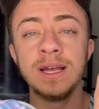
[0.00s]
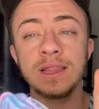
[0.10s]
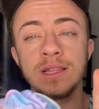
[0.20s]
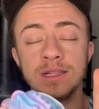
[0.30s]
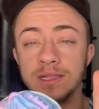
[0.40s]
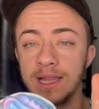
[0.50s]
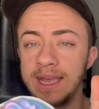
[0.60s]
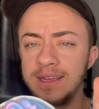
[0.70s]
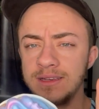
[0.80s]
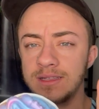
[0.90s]
The
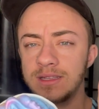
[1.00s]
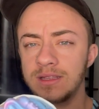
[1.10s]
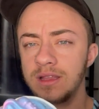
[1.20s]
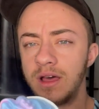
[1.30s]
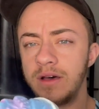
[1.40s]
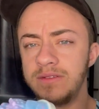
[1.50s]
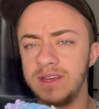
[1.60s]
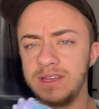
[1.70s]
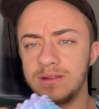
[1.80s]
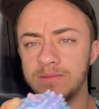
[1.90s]
length of
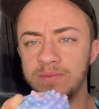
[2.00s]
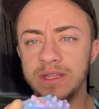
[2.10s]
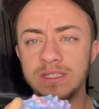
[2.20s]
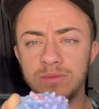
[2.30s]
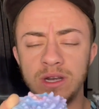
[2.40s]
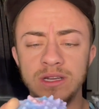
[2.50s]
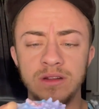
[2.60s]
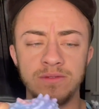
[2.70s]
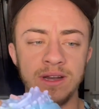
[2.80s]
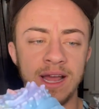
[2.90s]
it is pretty
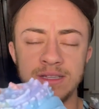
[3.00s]
different.